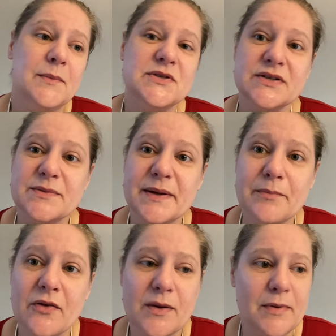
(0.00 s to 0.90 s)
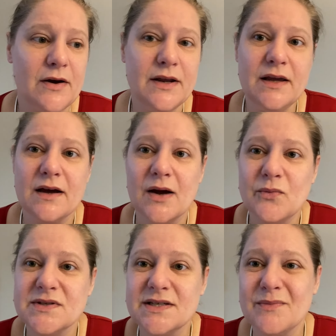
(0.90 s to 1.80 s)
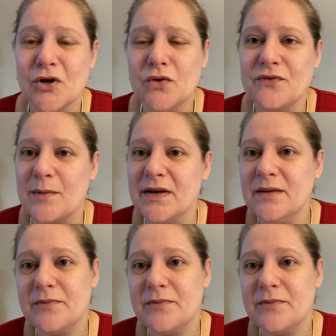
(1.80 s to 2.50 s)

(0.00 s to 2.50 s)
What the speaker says: So it's a big birthday party. I will see my whole family,